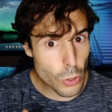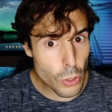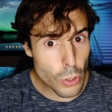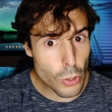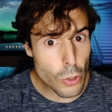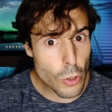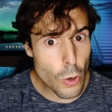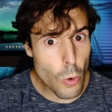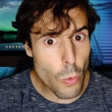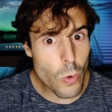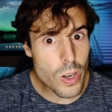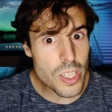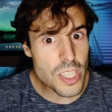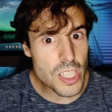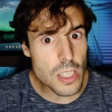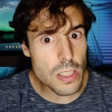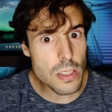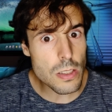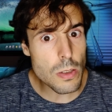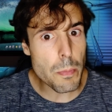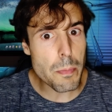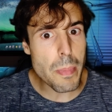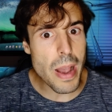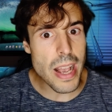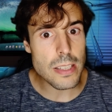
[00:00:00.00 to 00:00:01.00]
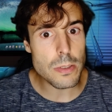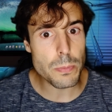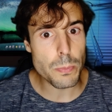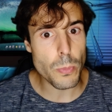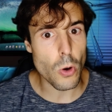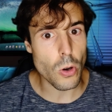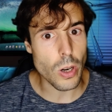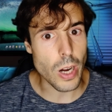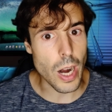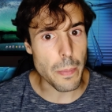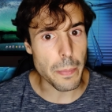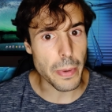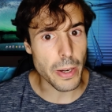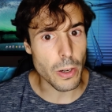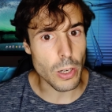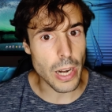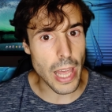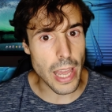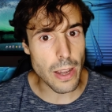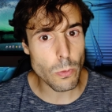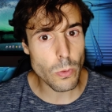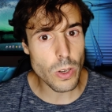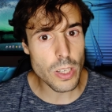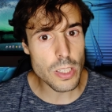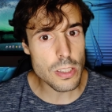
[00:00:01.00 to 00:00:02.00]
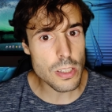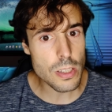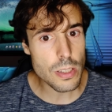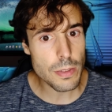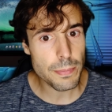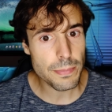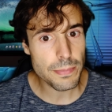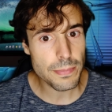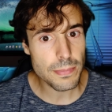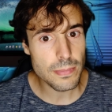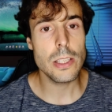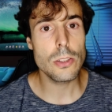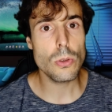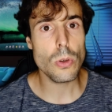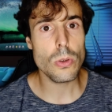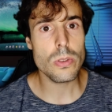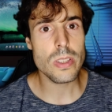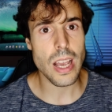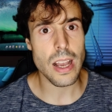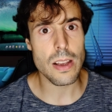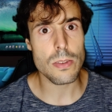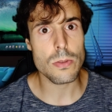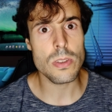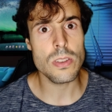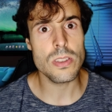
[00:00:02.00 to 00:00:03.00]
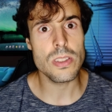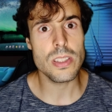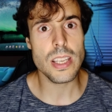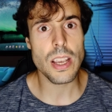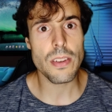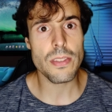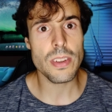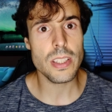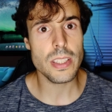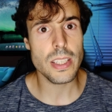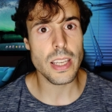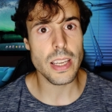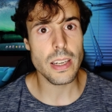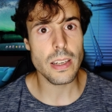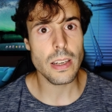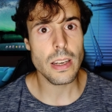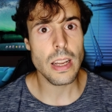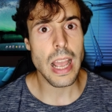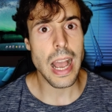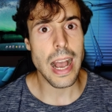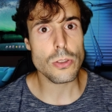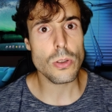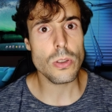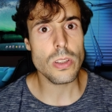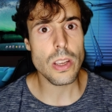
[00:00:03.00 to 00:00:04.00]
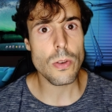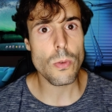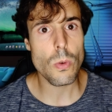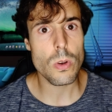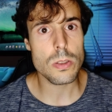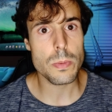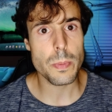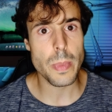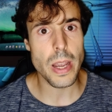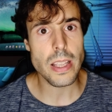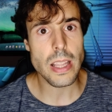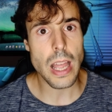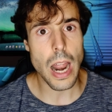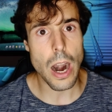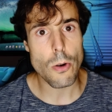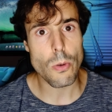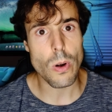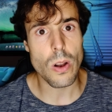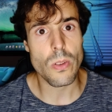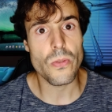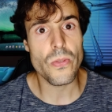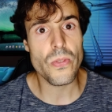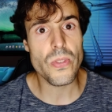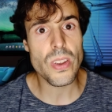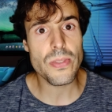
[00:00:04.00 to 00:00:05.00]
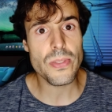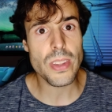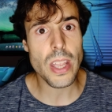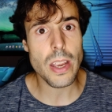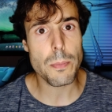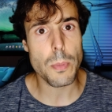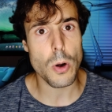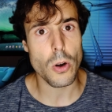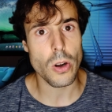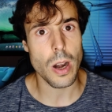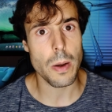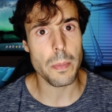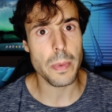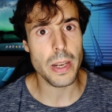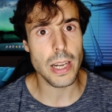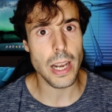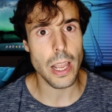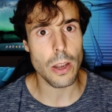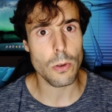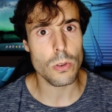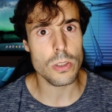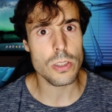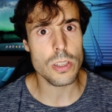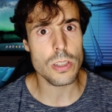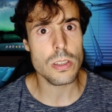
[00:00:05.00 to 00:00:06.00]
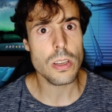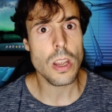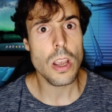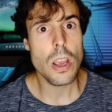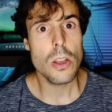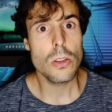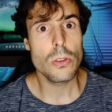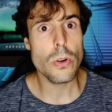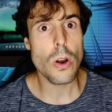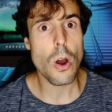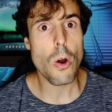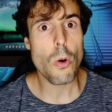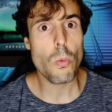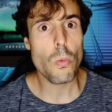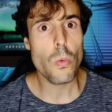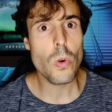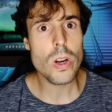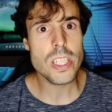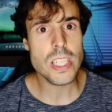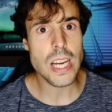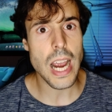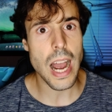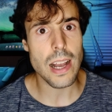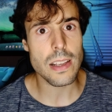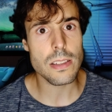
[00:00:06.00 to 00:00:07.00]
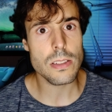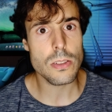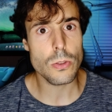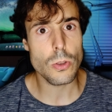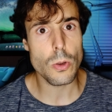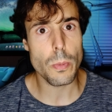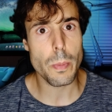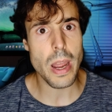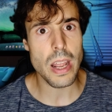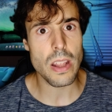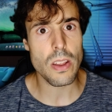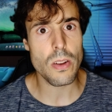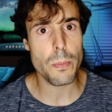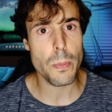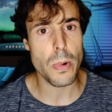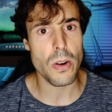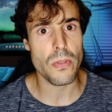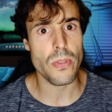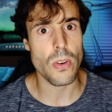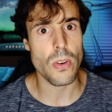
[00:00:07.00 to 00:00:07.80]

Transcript: Do you know which is the best programming language? In 2017, a study was made around 50 programming languages to know which has the better